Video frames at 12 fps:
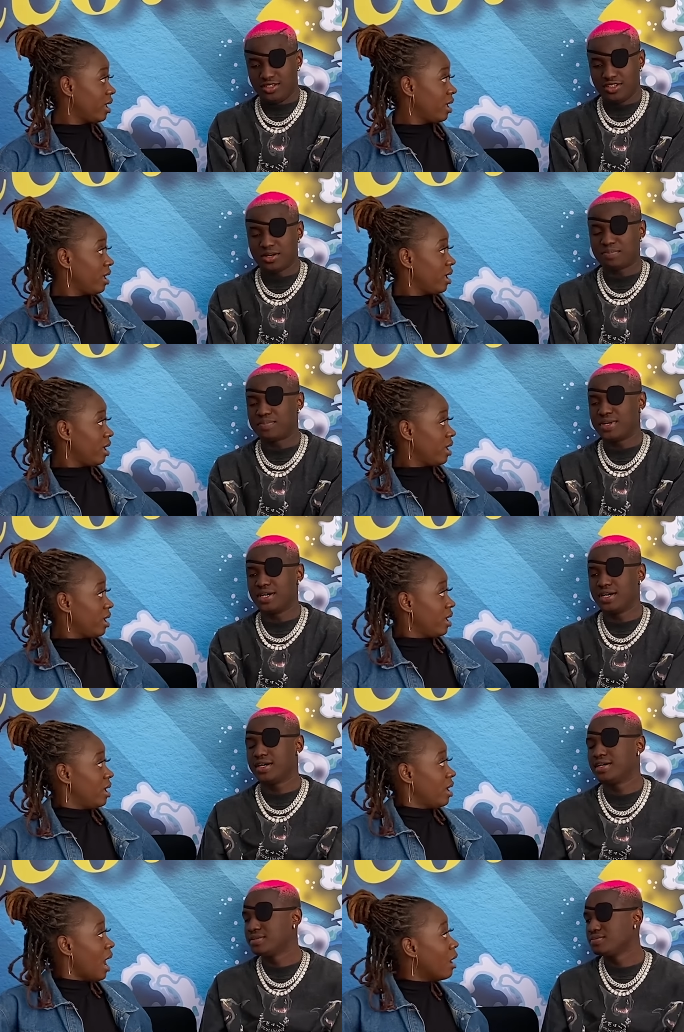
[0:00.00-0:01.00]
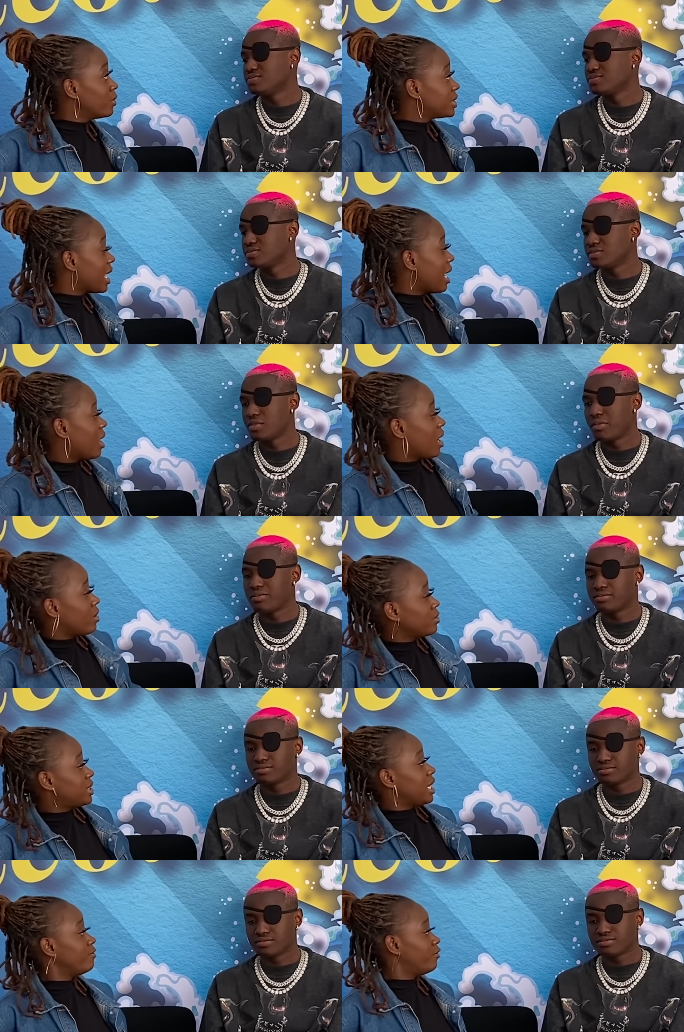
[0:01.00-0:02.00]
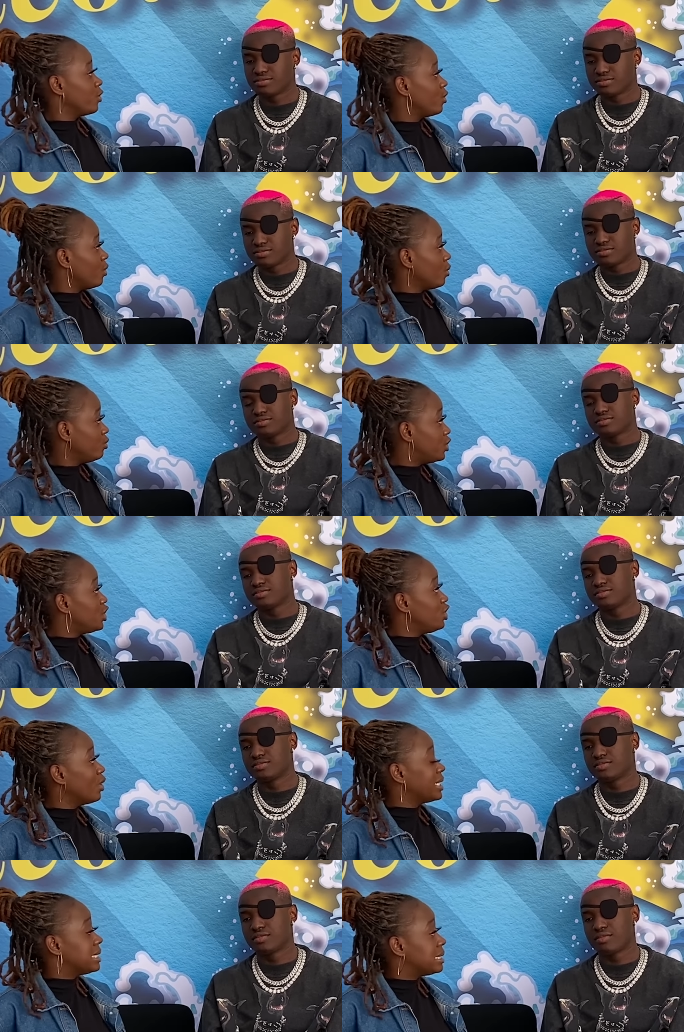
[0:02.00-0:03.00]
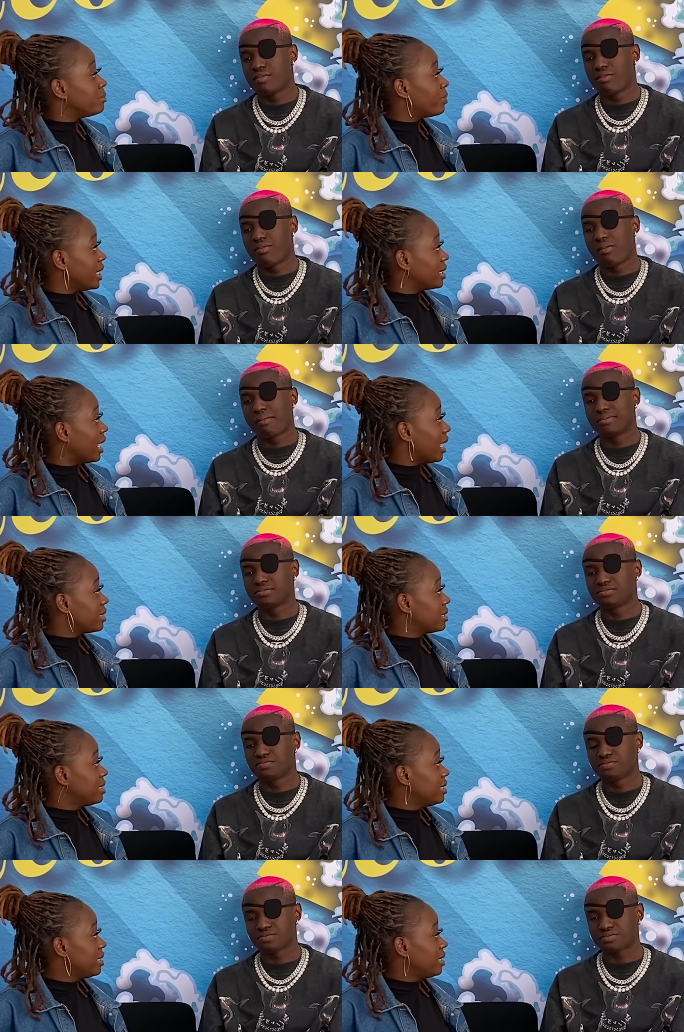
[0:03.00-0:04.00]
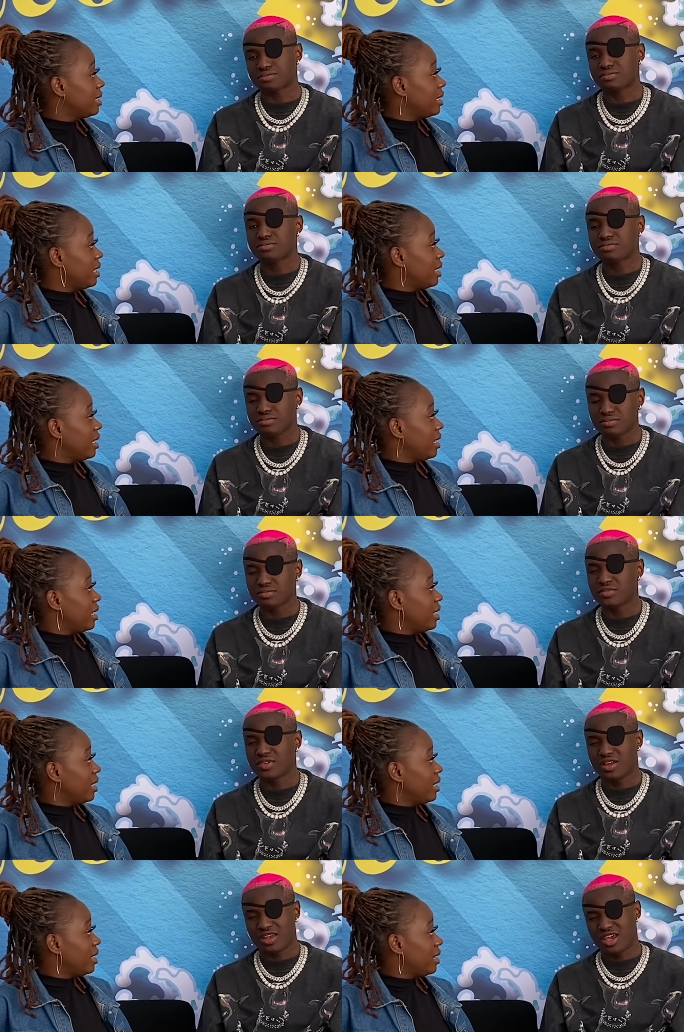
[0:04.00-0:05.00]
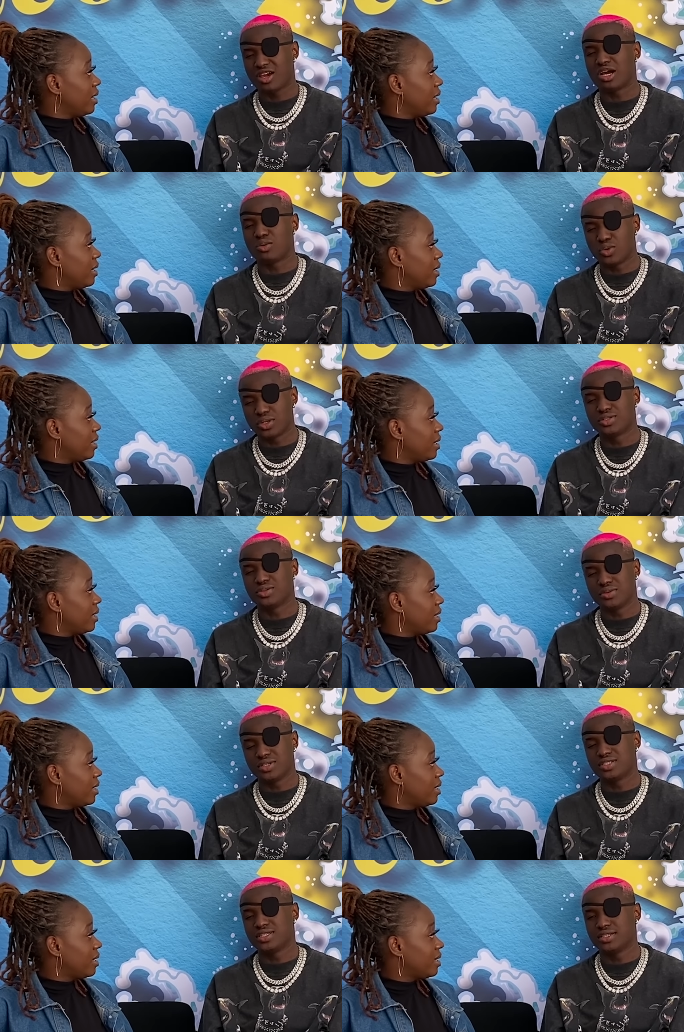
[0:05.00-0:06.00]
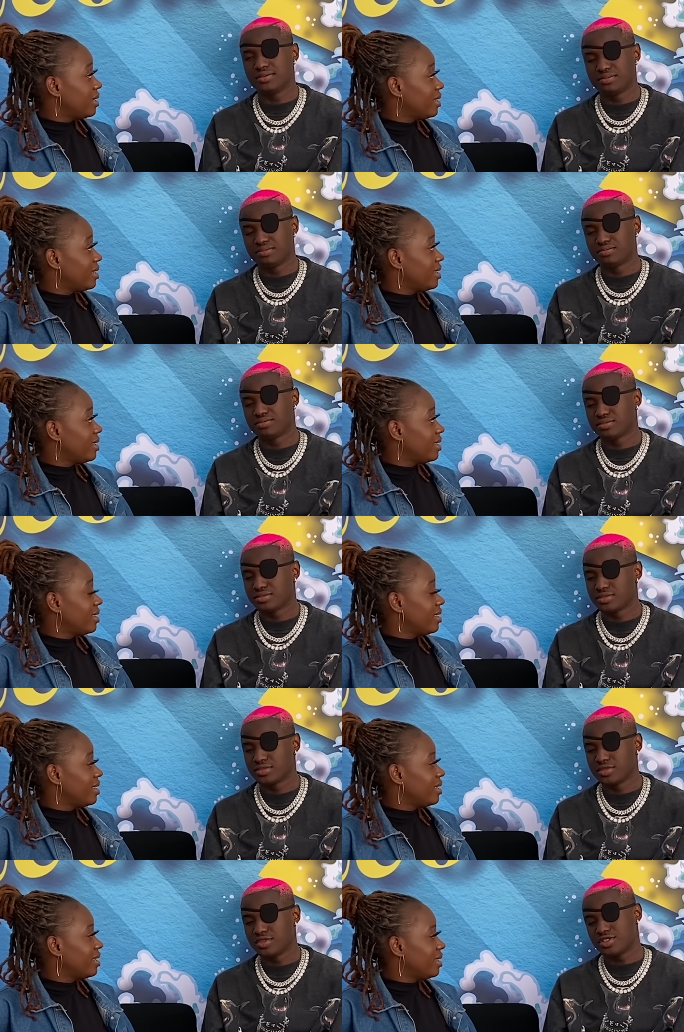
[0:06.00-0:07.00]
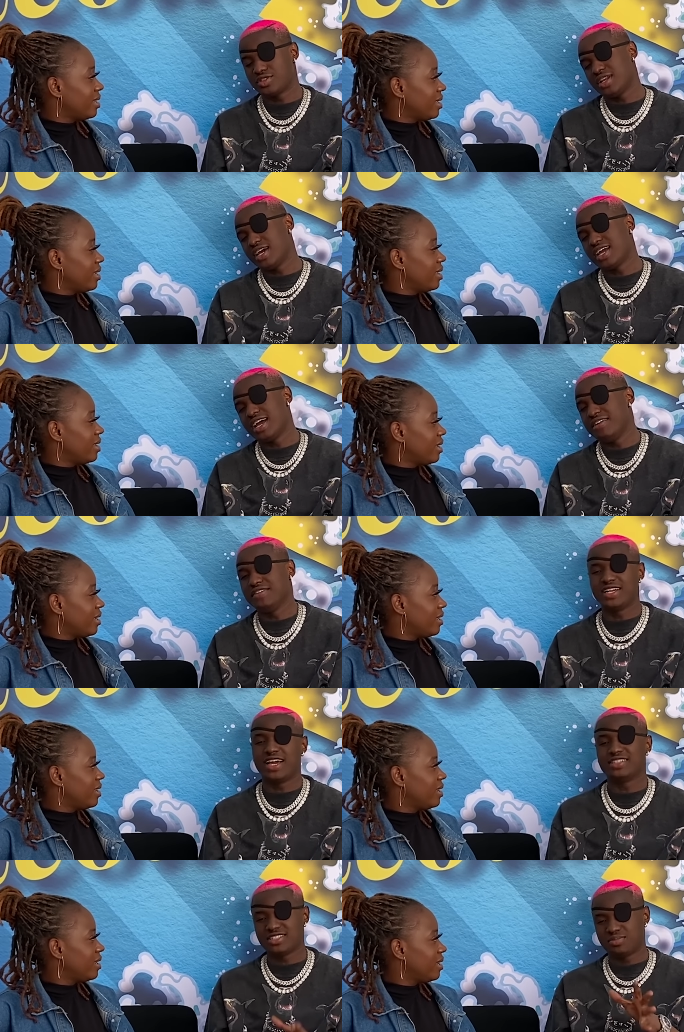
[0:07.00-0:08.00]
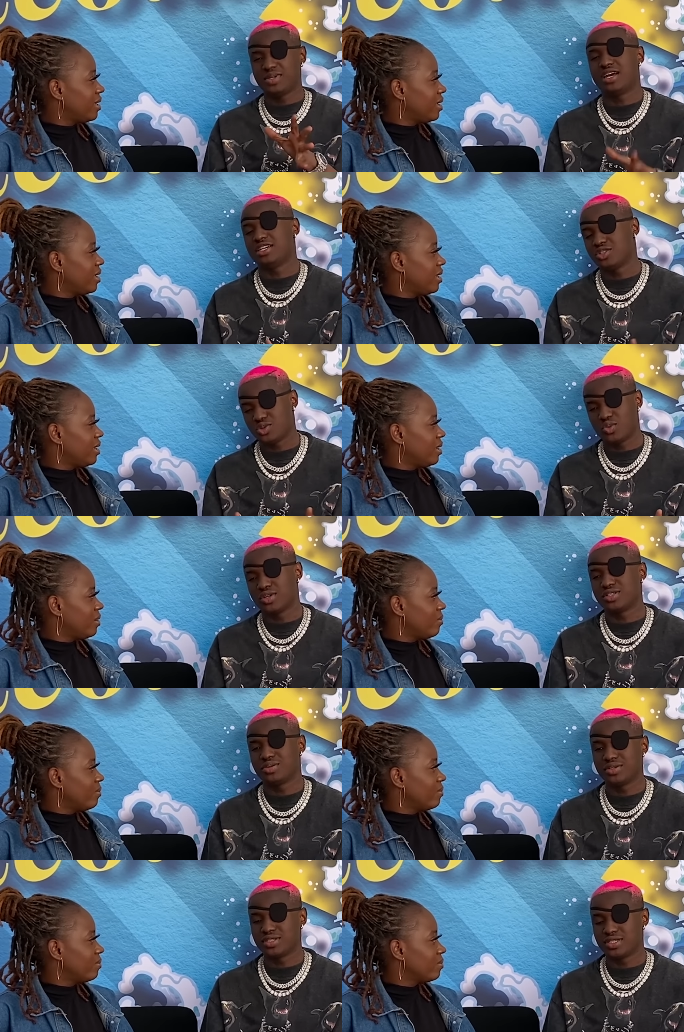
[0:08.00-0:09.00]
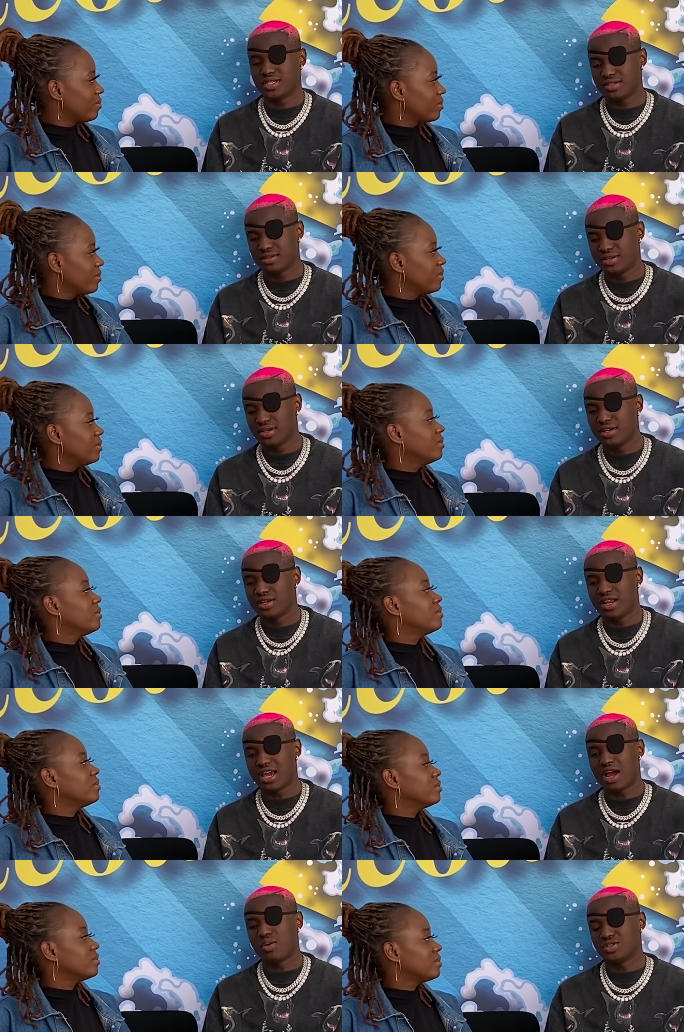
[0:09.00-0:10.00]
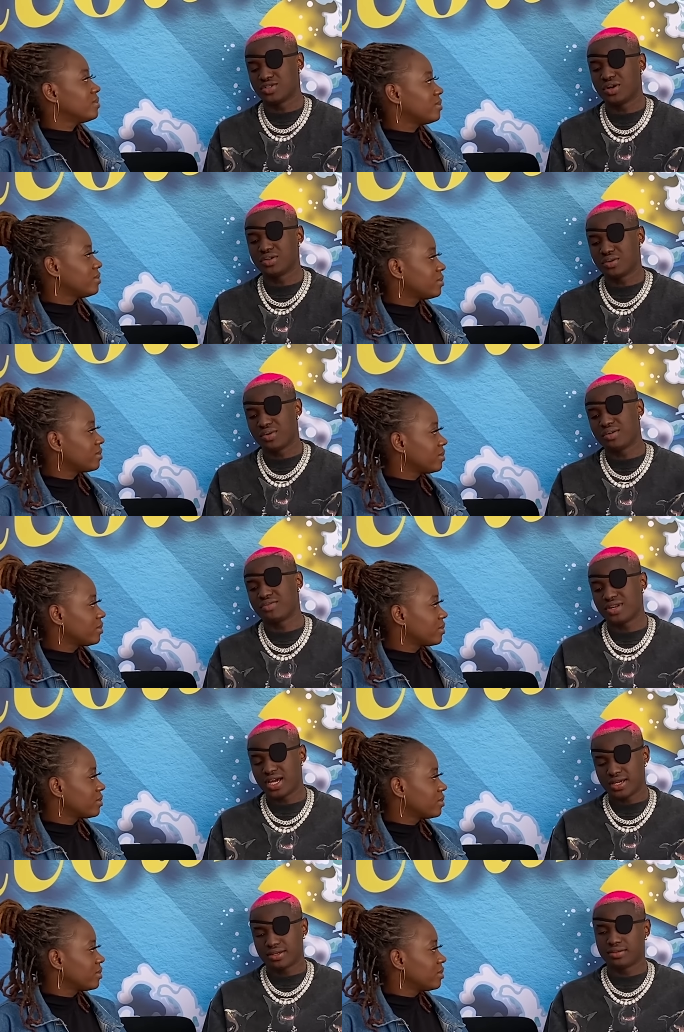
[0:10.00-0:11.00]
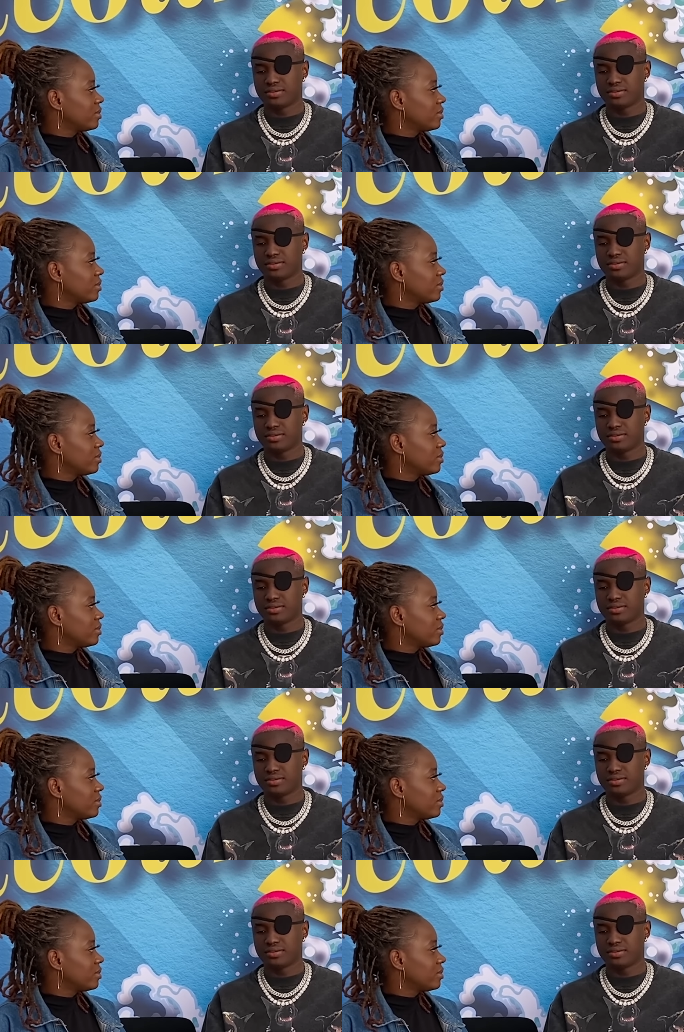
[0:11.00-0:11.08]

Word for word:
Speaker 1: Yep. How was how, how was that for you? Did you anticipate that?
Speaker 2: yeah, I worked towards it. It's not like I really anticipate. I just worked towards it. Mm. Like I was on the ground for like